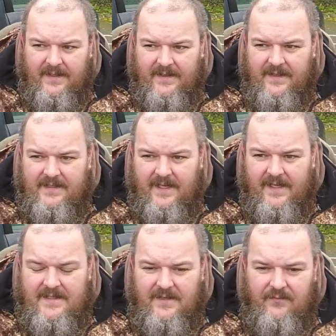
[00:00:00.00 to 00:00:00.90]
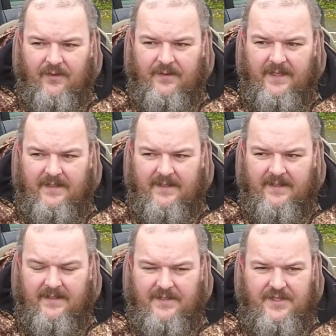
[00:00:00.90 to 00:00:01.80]
that guys that run like
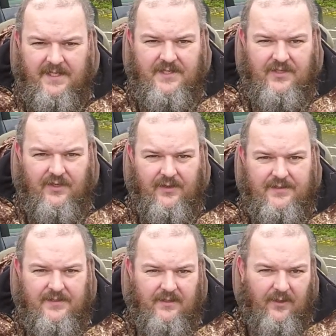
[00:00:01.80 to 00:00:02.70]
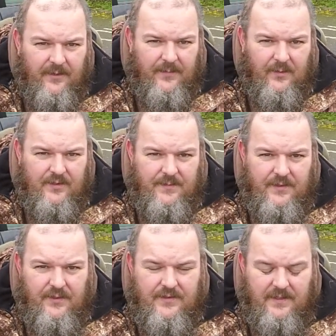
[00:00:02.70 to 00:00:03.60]
chainsaws and lawnmowers would
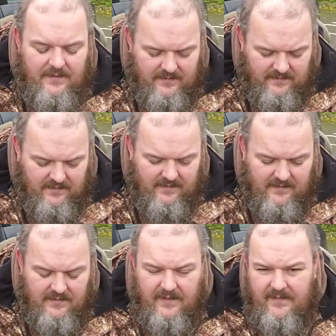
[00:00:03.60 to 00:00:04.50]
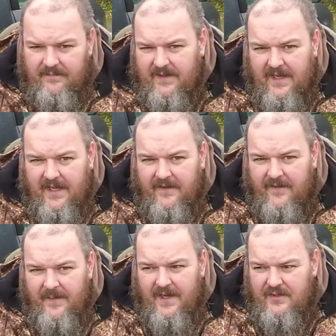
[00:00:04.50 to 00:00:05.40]
use it, and so you get it
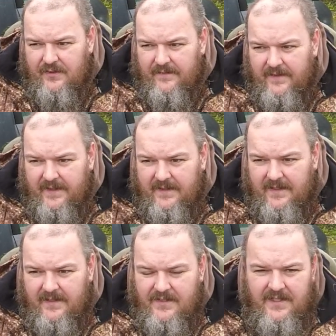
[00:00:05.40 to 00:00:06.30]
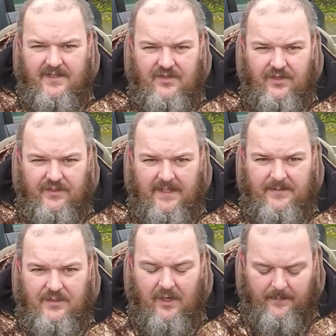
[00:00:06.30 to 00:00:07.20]
from any sort of like chainsaw type
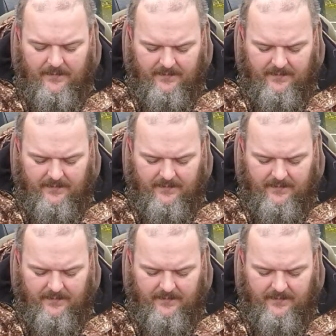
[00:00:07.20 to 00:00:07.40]
shop.